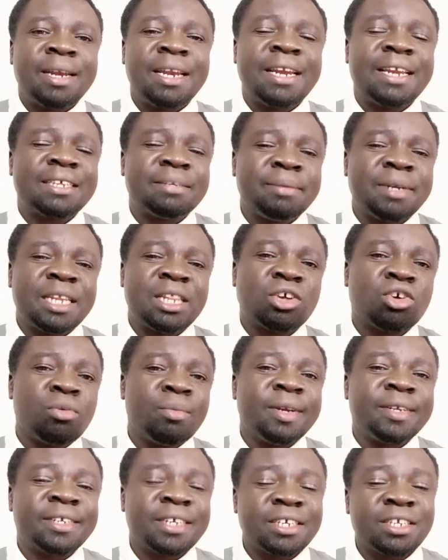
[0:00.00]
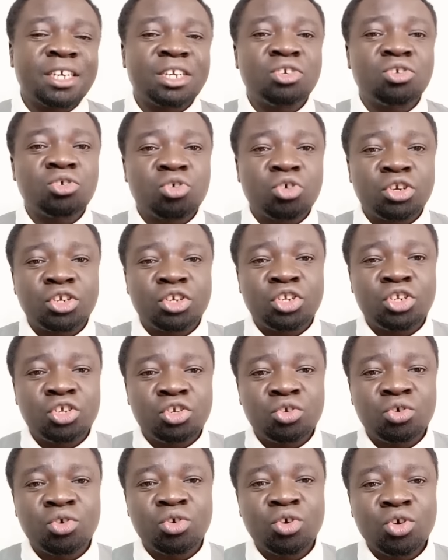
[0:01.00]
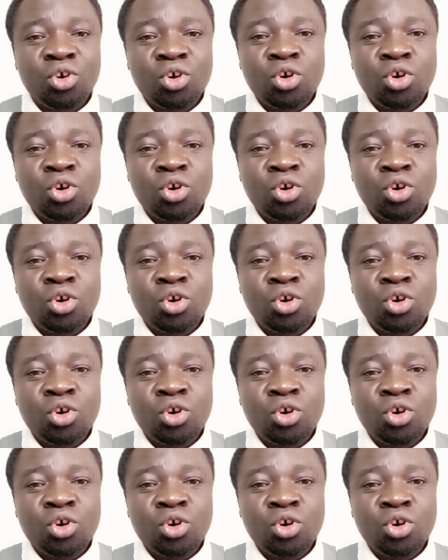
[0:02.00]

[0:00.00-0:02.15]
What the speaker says: let us know in the comment section to continue